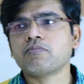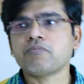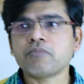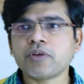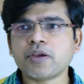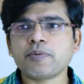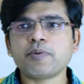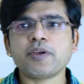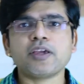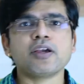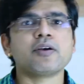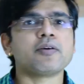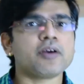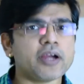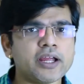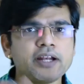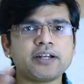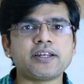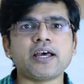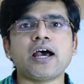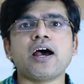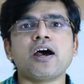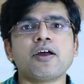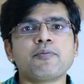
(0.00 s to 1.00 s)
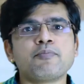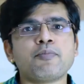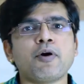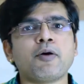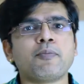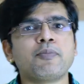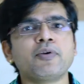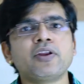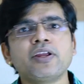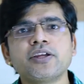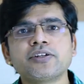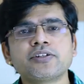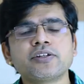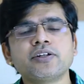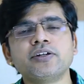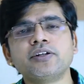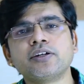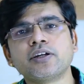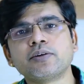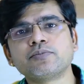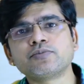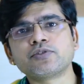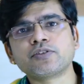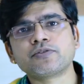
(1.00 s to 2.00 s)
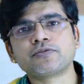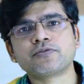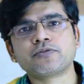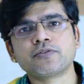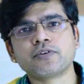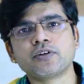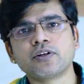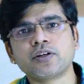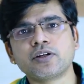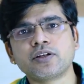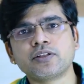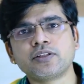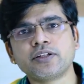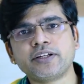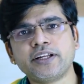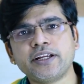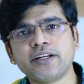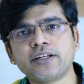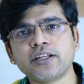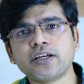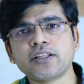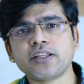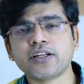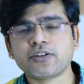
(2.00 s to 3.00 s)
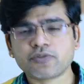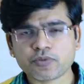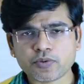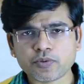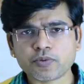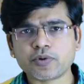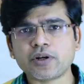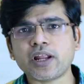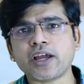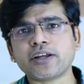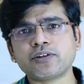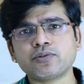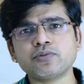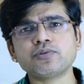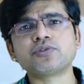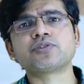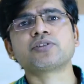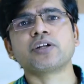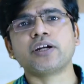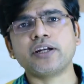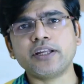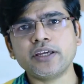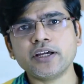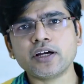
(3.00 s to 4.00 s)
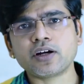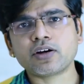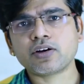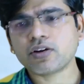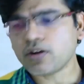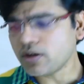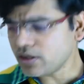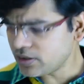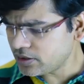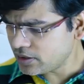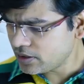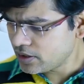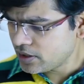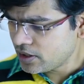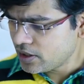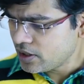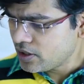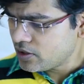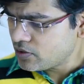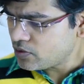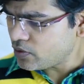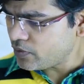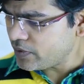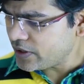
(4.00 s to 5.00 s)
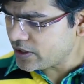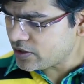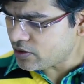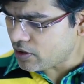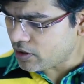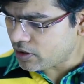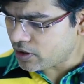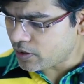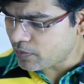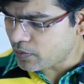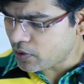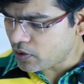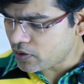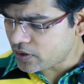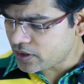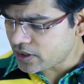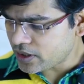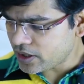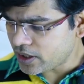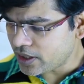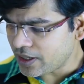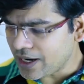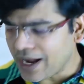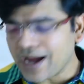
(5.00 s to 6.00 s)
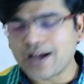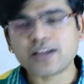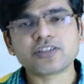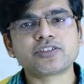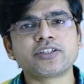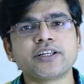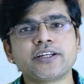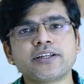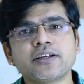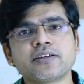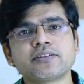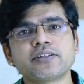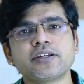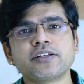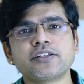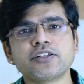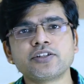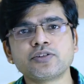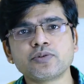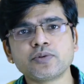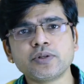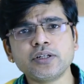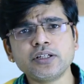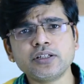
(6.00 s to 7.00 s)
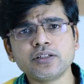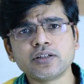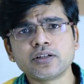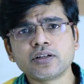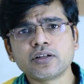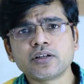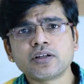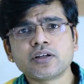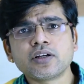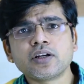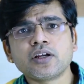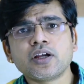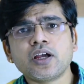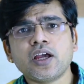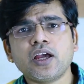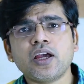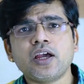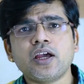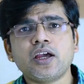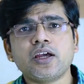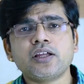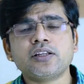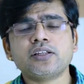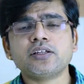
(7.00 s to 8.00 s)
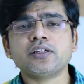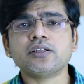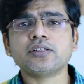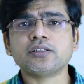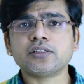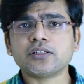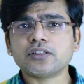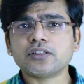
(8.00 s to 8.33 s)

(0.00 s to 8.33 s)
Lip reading: maybe an entire population in terms of the data that we would like to study across. So we talk about a large data set into it, and